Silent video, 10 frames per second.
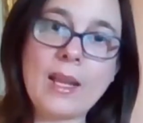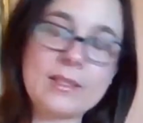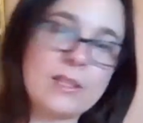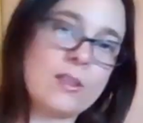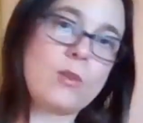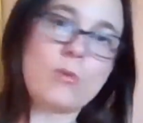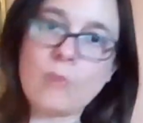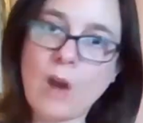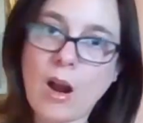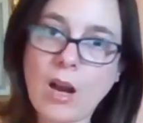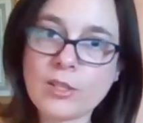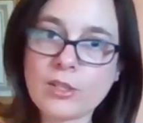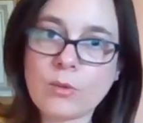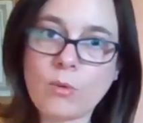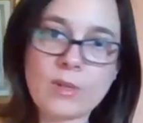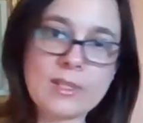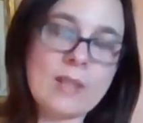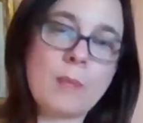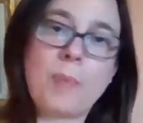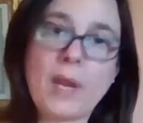It's in the garage or it's in
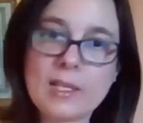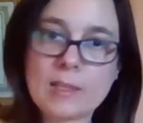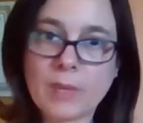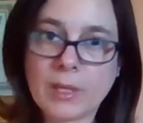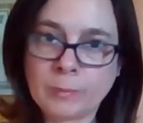the basement.